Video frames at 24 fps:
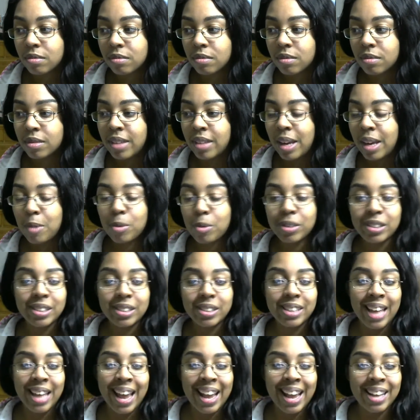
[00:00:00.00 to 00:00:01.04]
they would
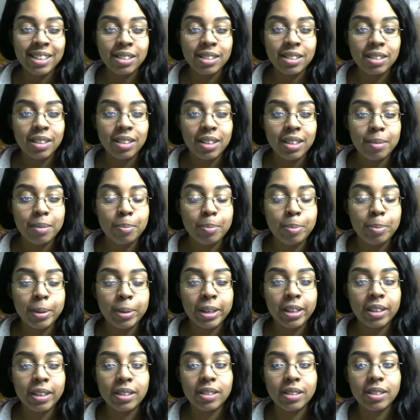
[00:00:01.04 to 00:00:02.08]
handle it,
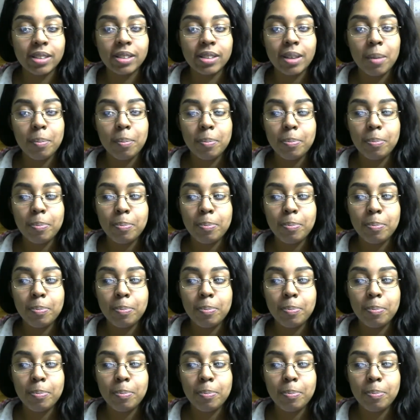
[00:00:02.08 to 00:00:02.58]
but some